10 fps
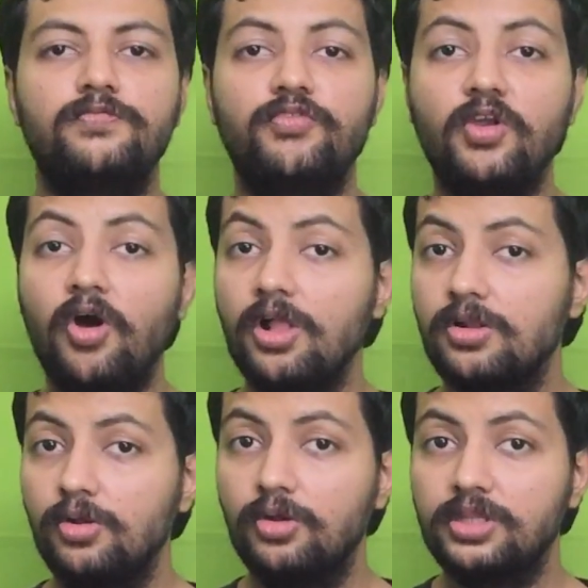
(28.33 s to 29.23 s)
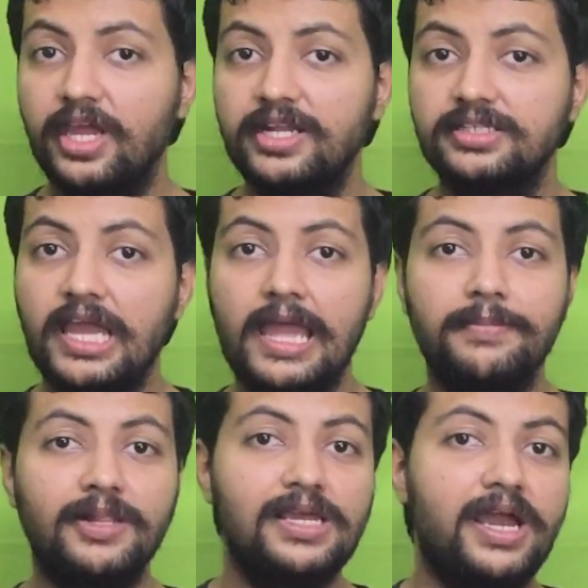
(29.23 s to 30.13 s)
we all know that
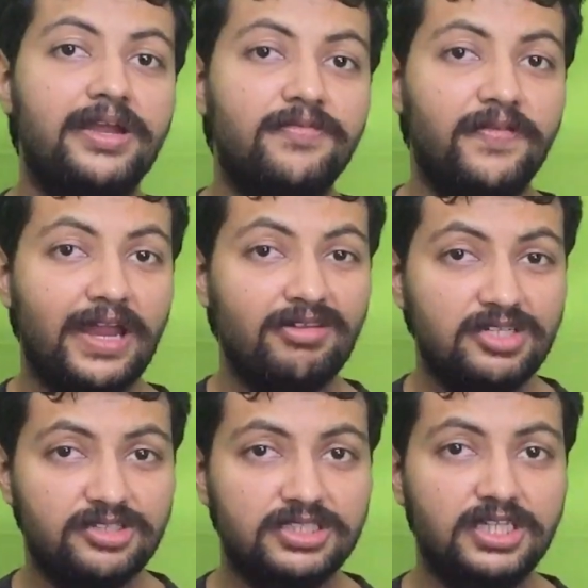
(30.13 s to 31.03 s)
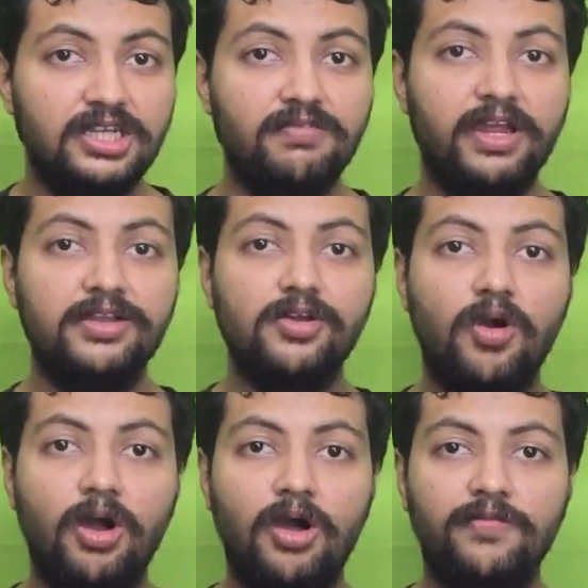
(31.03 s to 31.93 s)
Apple had a very interesting event
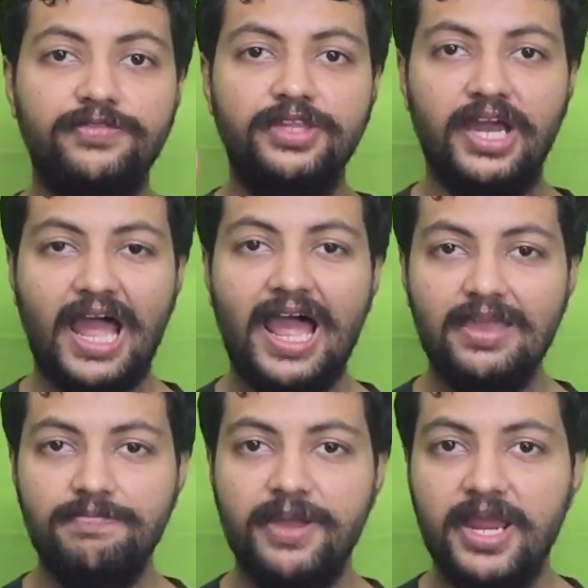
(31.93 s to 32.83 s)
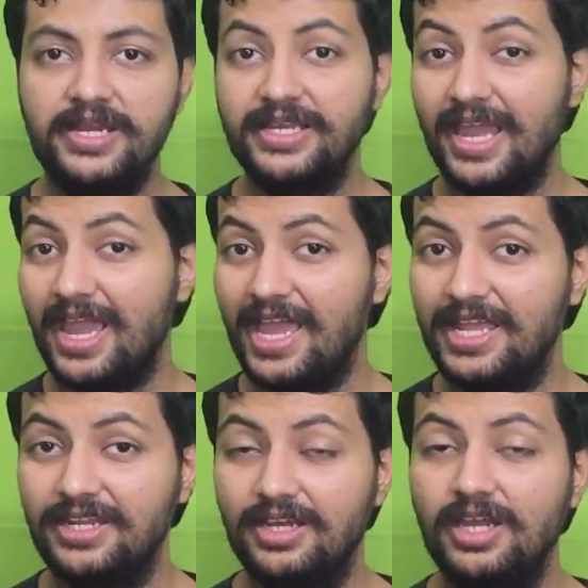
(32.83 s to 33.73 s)
of the iPad,
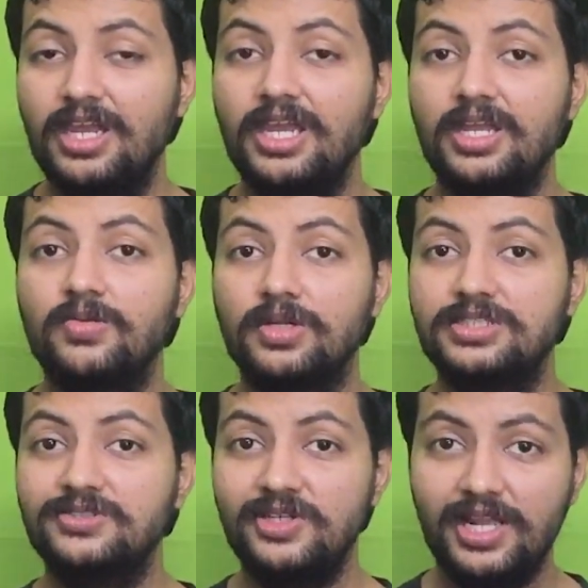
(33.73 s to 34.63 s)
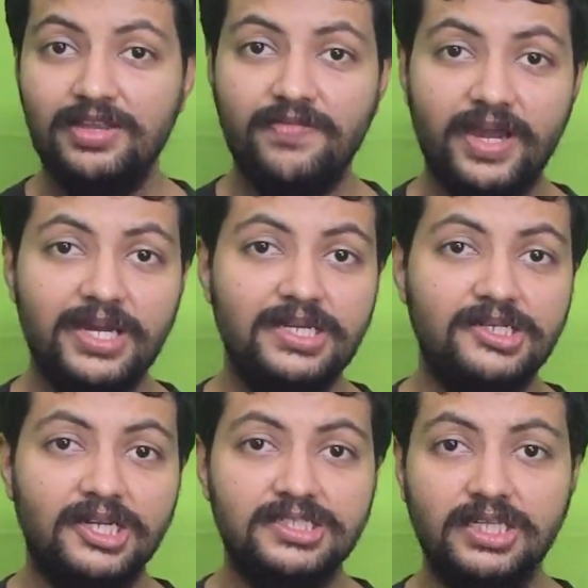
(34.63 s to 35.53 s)
and it was really very
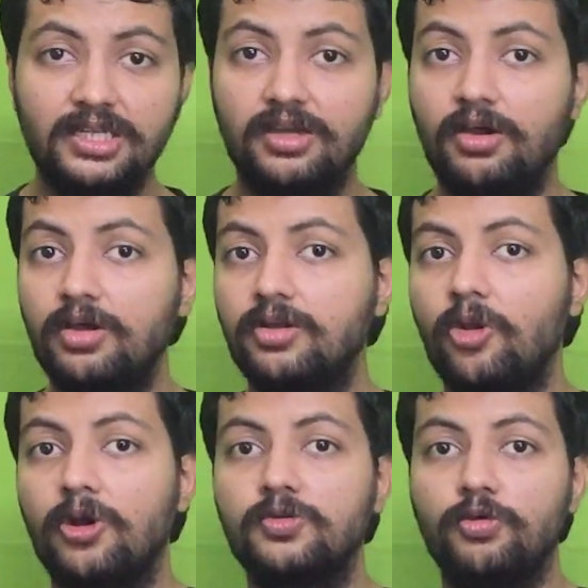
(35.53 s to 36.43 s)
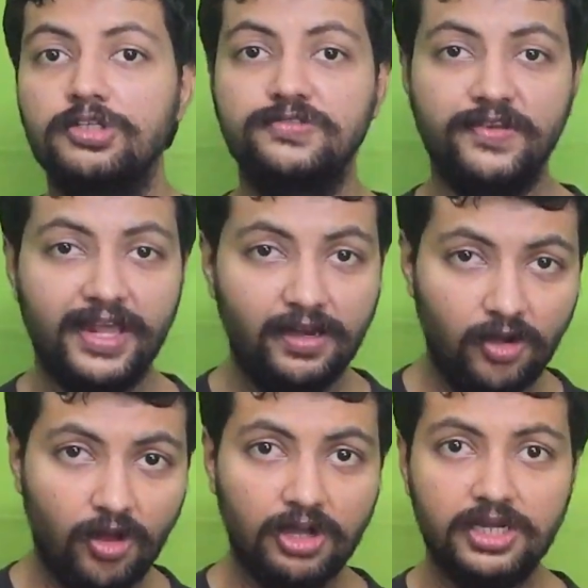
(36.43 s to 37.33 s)
interesting. Not was very
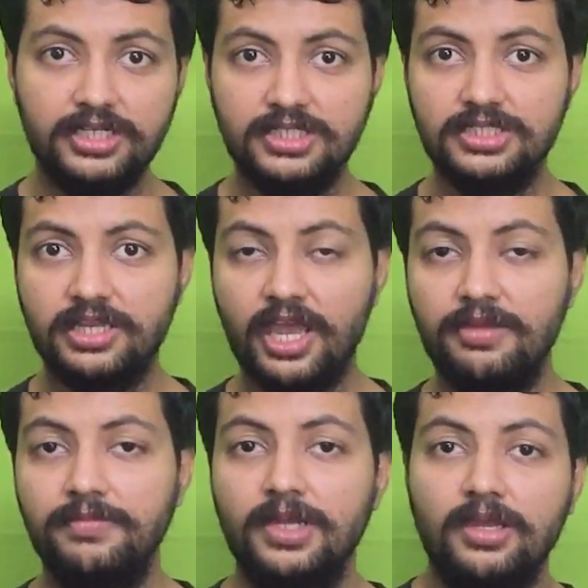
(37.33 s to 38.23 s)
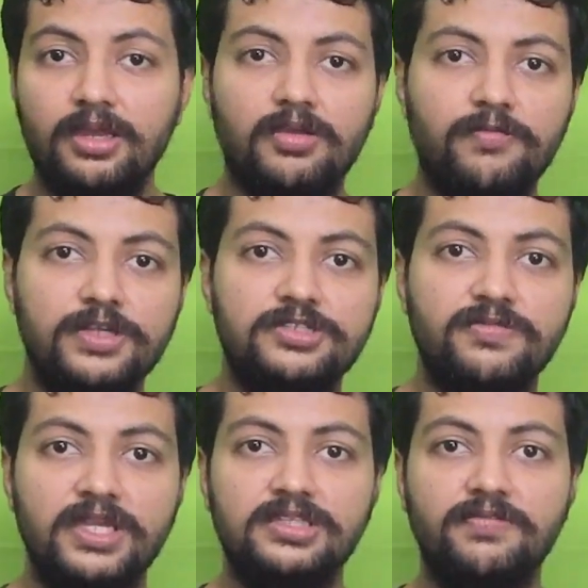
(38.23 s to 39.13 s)
longer this time, which
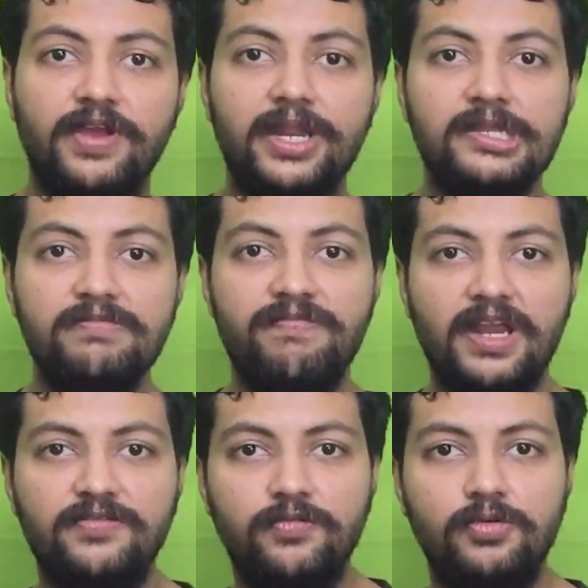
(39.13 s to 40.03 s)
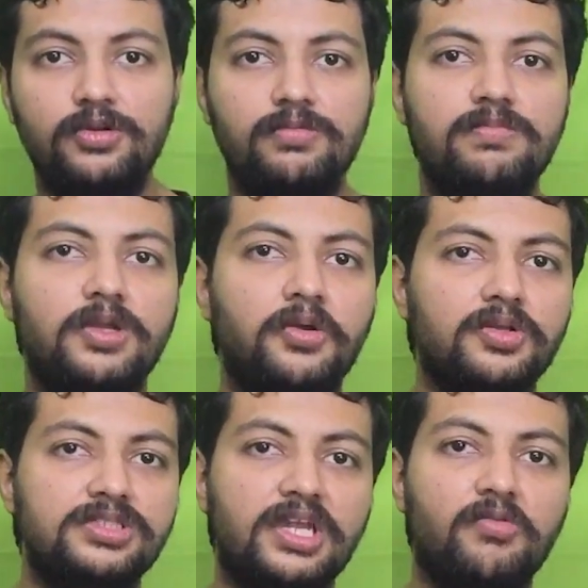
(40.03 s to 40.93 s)
make the very impactful
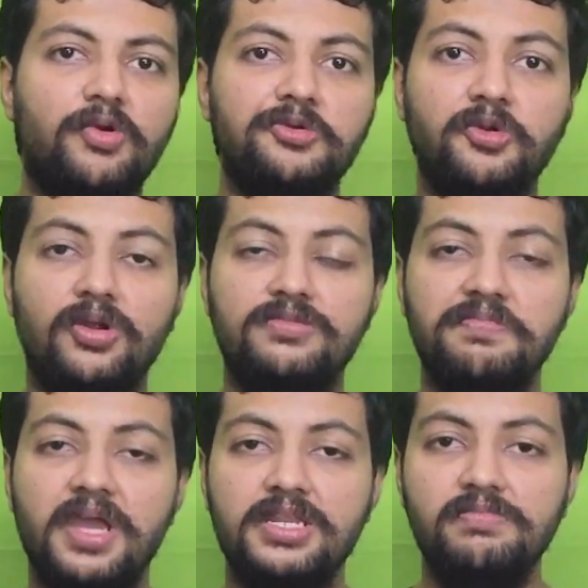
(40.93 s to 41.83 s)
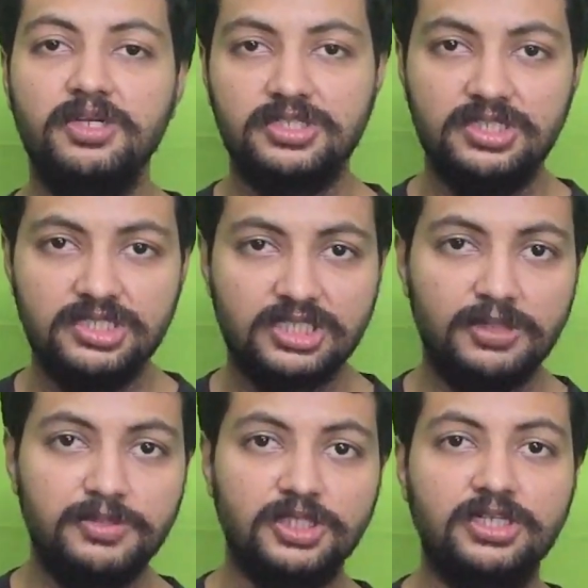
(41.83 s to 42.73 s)
because there were not many much
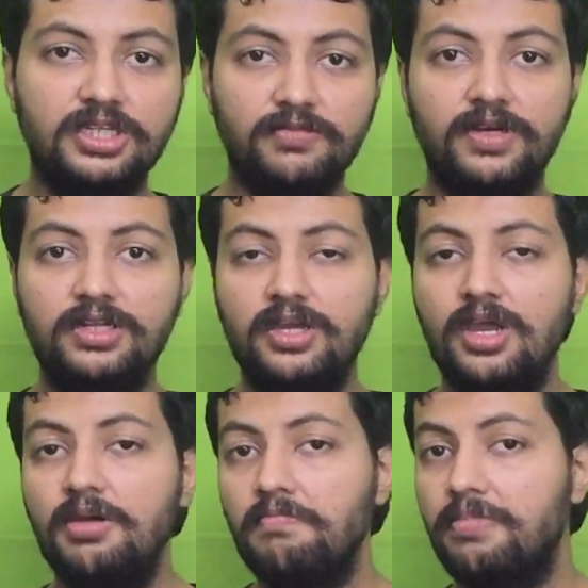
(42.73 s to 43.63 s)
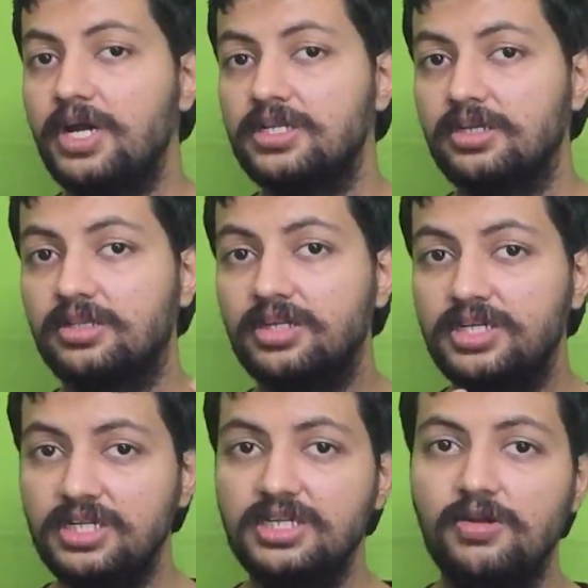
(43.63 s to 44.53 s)
description given. But the
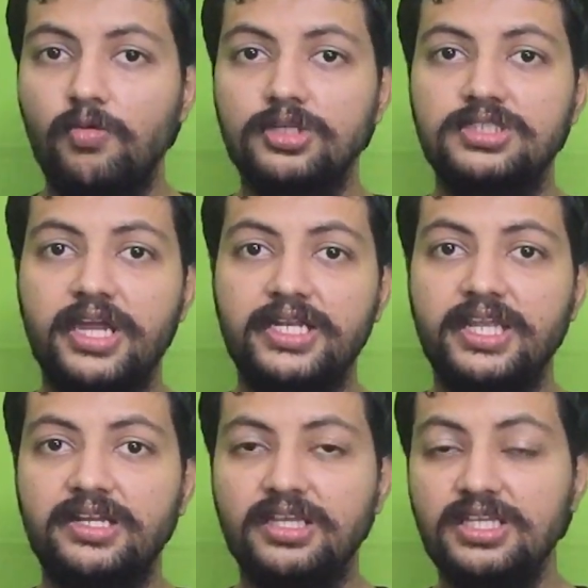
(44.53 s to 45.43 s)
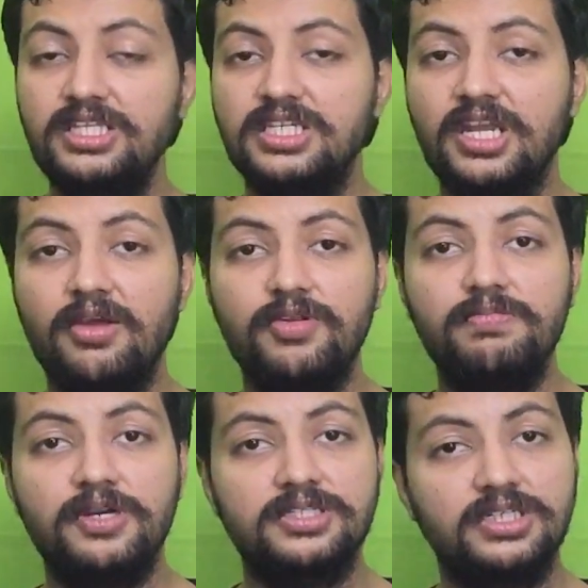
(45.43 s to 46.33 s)
detail was there that each and every
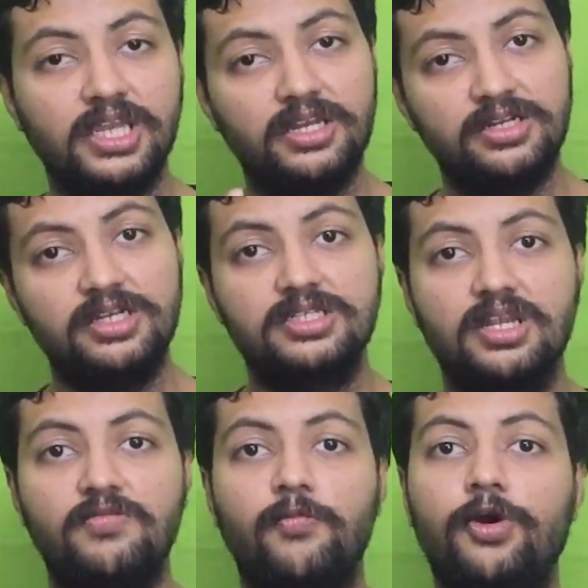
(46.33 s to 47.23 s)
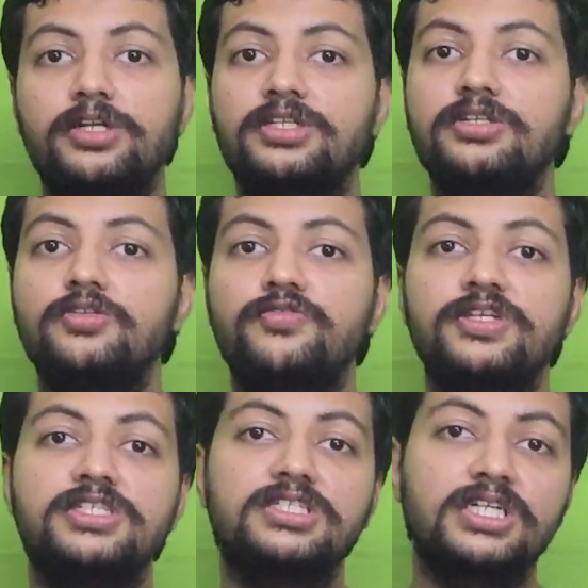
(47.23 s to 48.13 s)
person can understand what the new
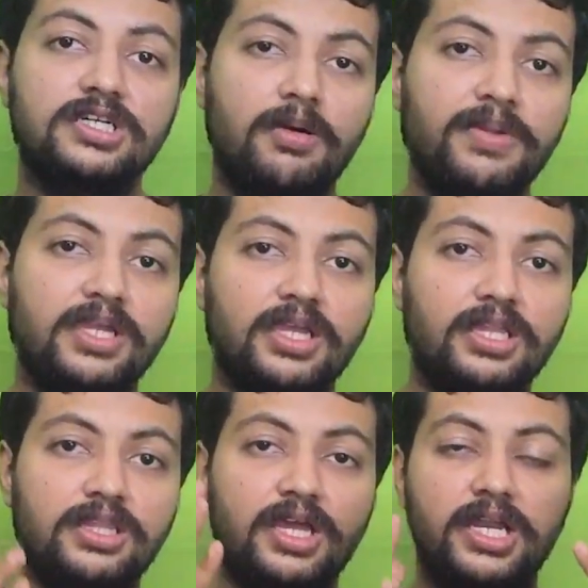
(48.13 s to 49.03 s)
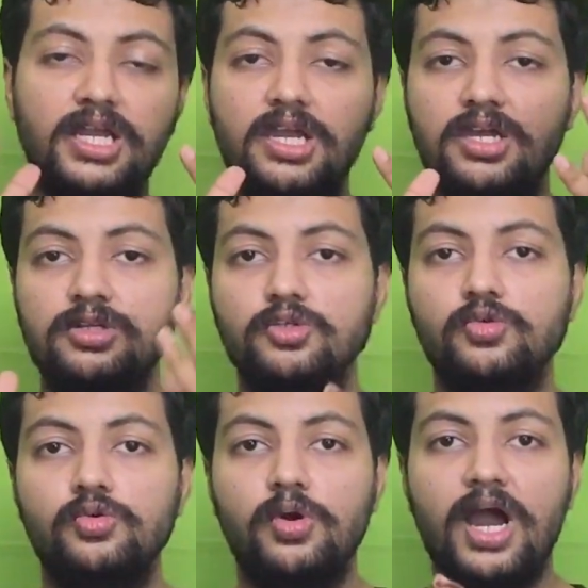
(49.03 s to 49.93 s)
features are coming in there
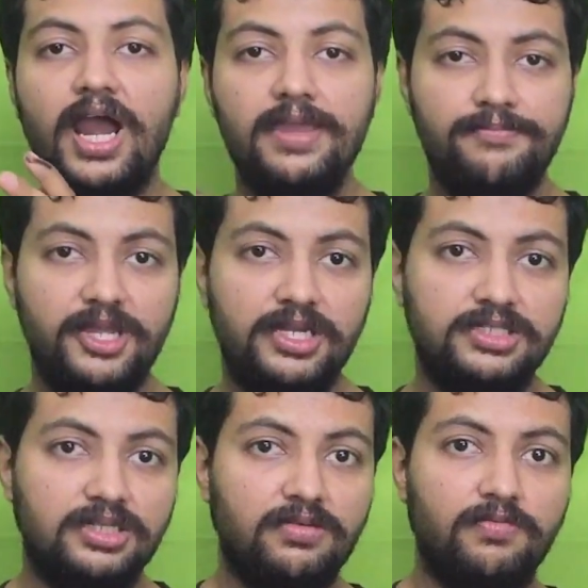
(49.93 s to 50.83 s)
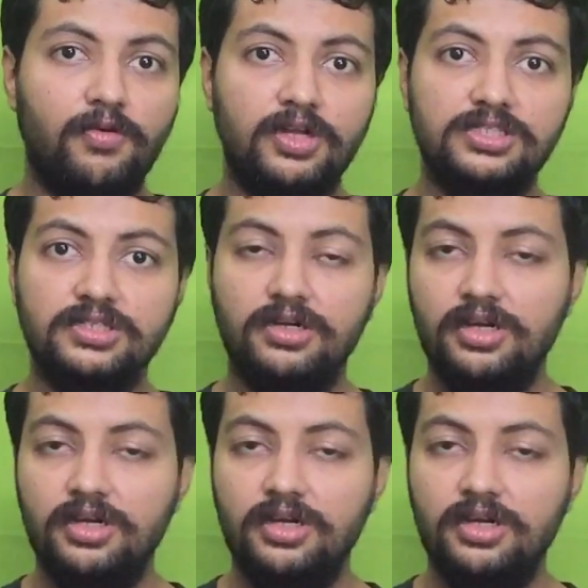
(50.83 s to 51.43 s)
to iPads was